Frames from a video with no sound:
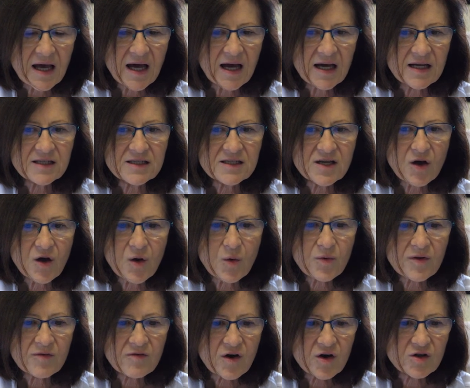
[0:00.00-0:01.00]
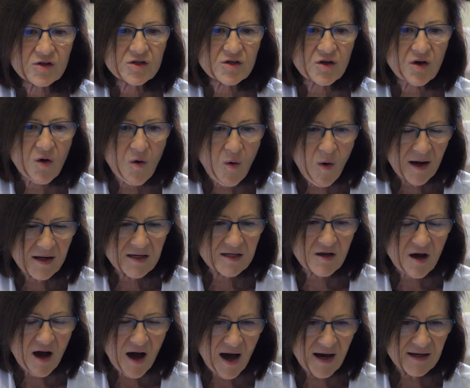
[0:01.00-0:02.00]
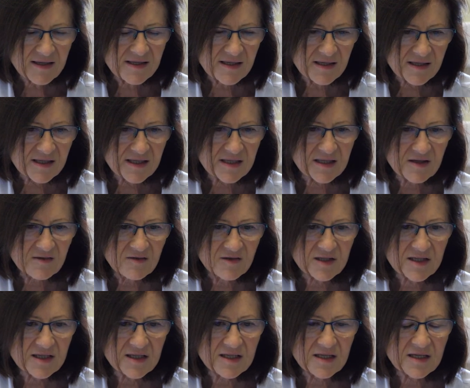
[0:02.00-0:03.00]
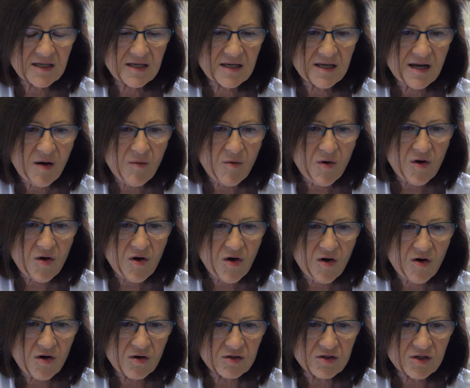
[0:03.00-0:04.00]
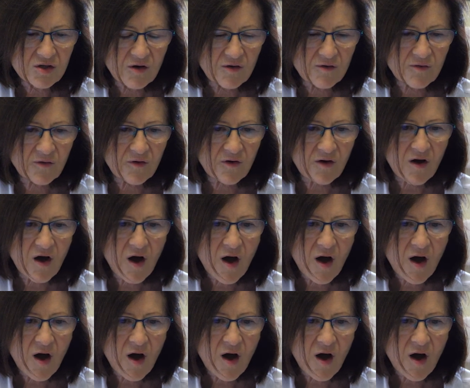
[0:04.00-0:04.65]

And we've got quite a high sensitivity in our cohort of